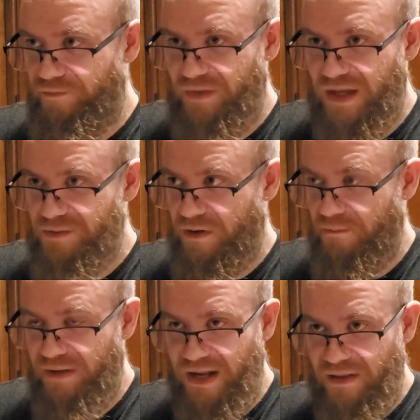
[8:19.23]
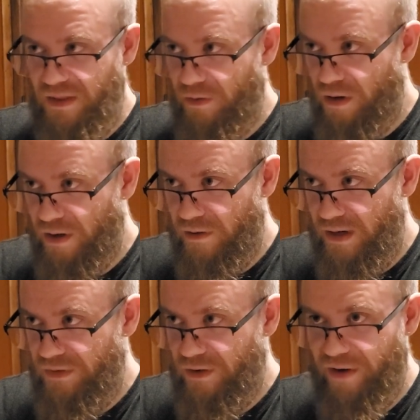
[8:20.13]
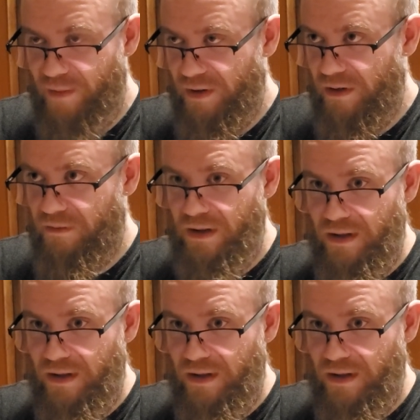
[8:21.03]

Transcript: kids were complaining that they were hungry, and the grandma